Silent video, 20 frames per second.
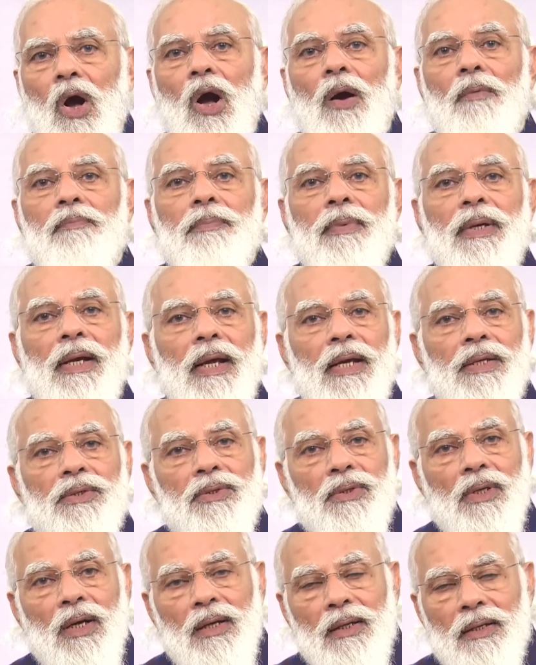of
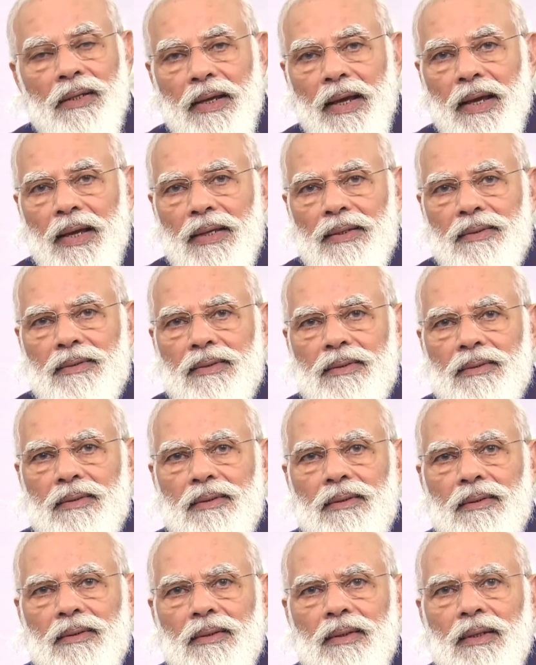natural
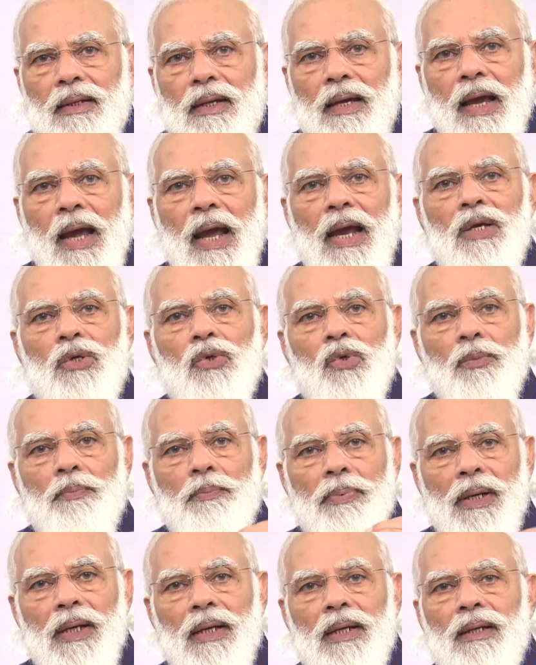gas and to
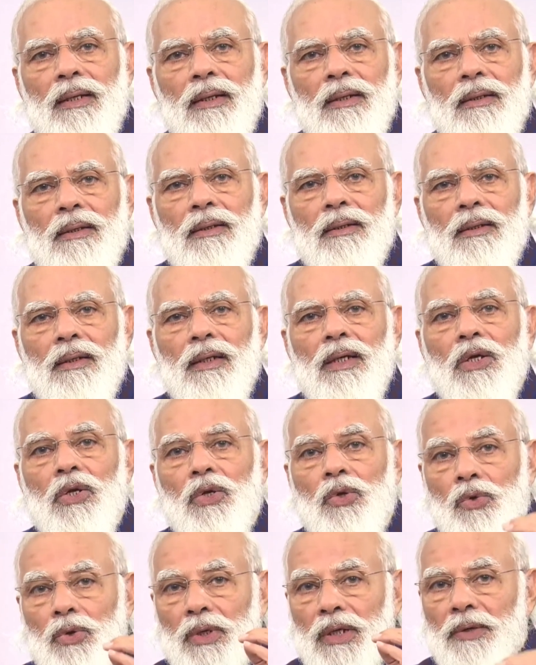bring
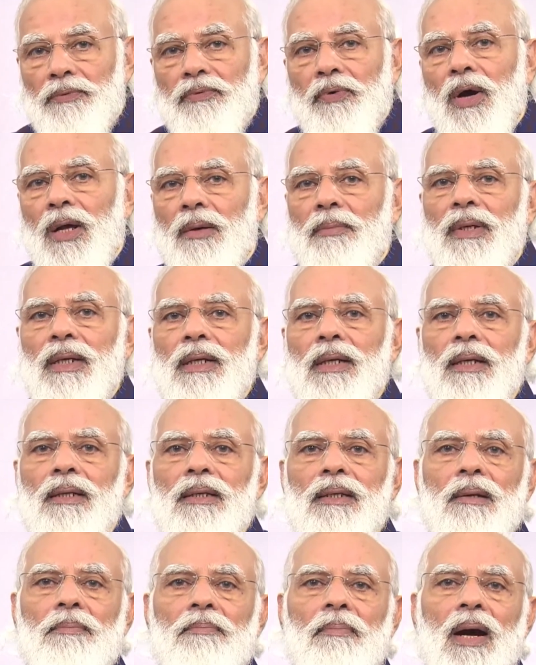uniformity
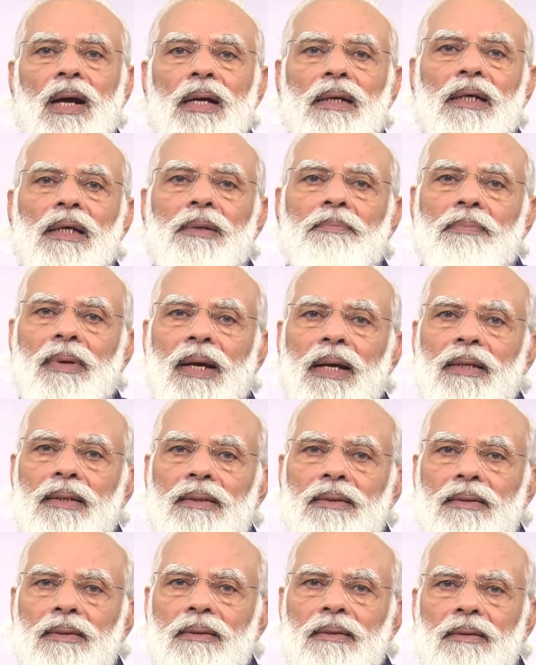in the market
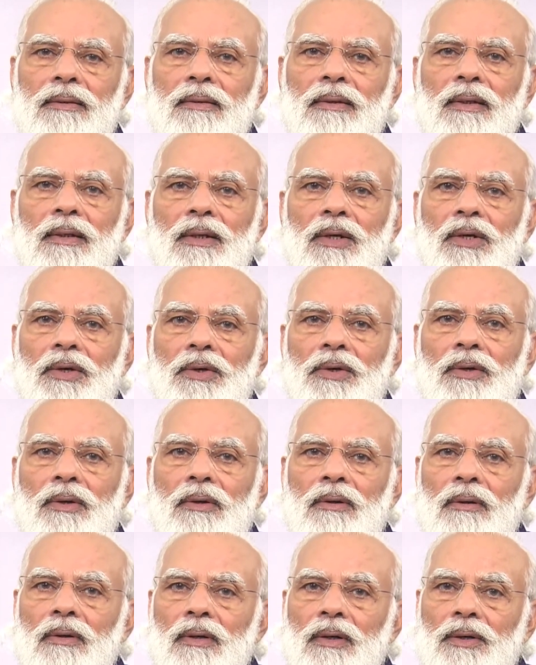price,
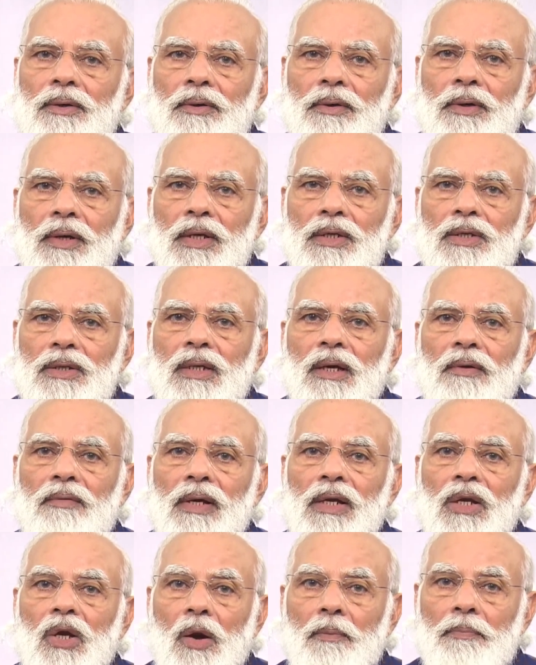
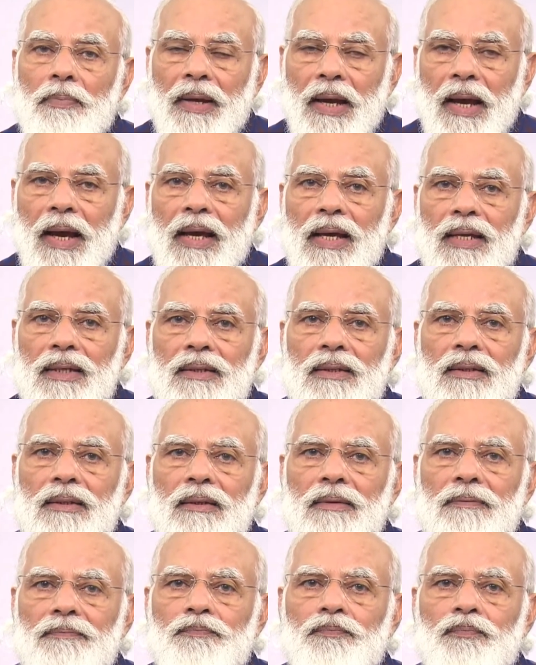discovery of
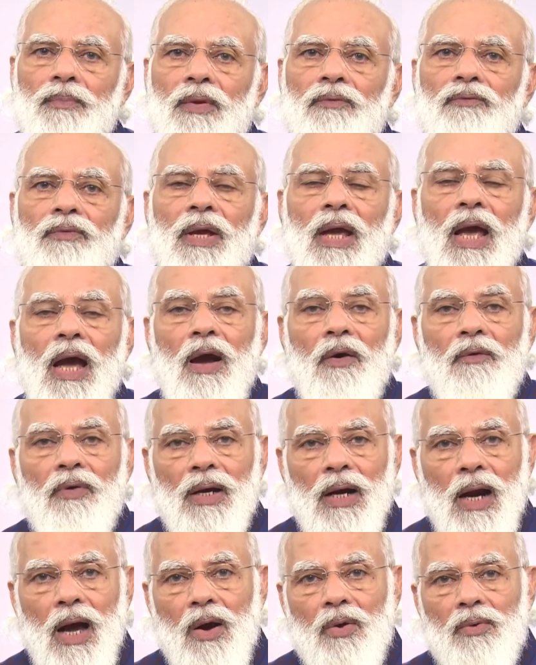gas, we have
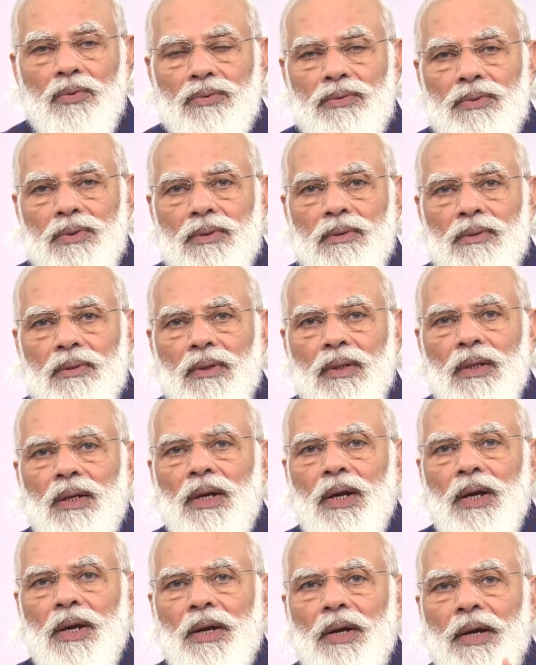announced
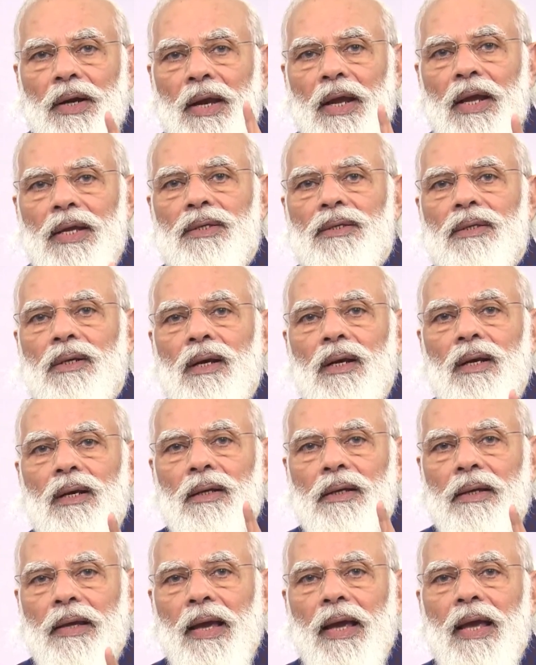
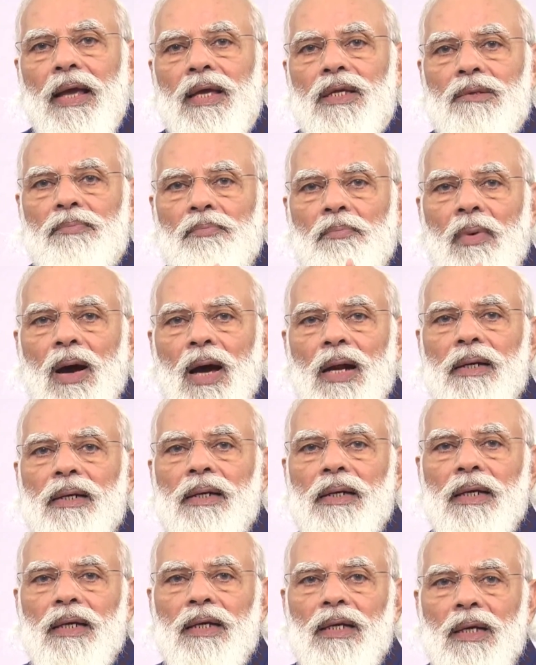natural gas
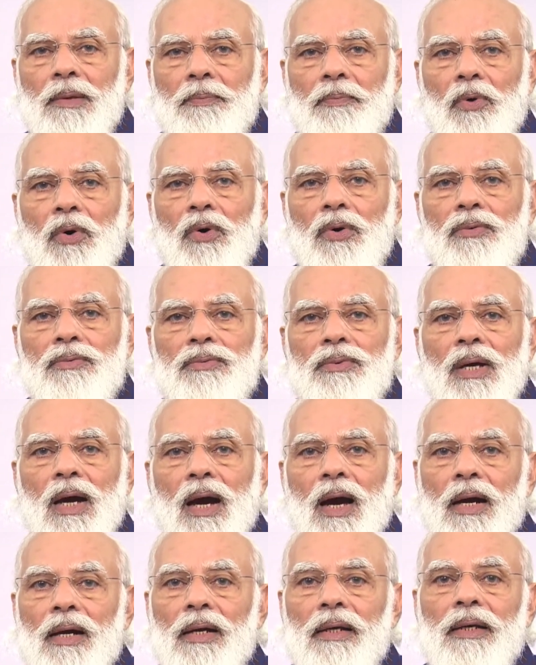marketing reforms
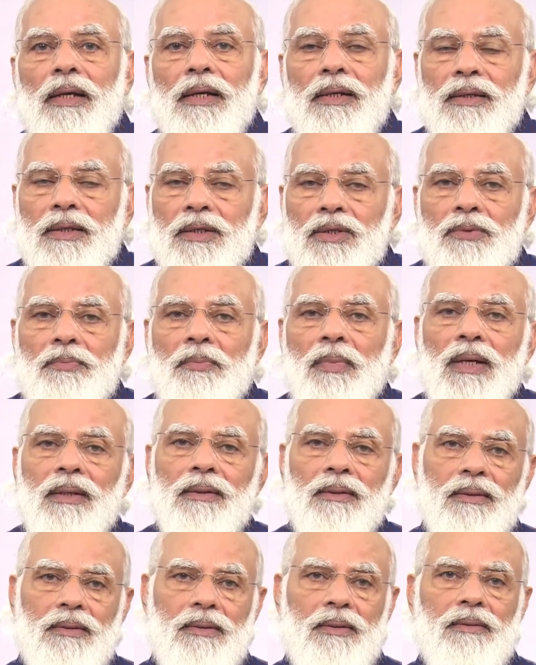earlier this
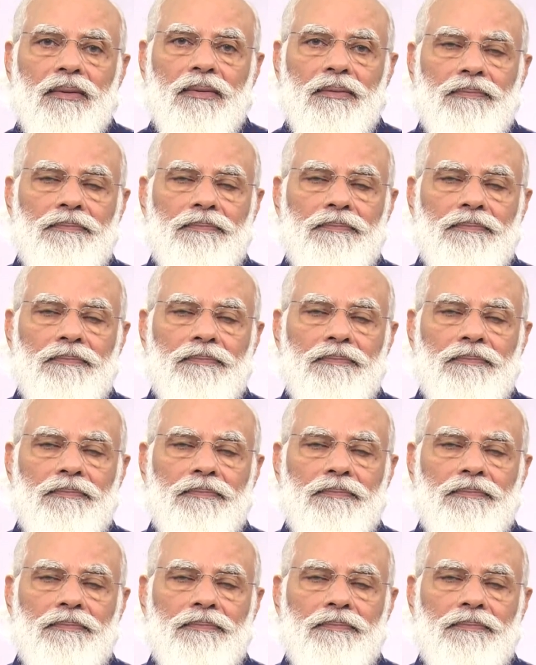month.